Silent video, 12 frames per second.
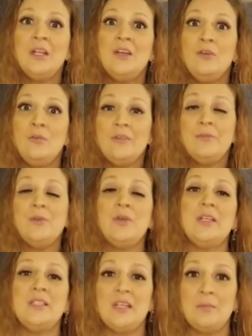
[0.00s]
know if you
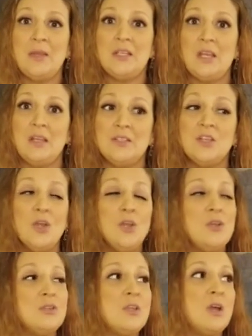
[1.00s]
guys think it makes sense.
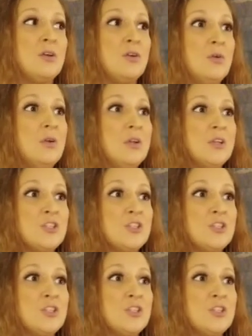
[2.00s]
So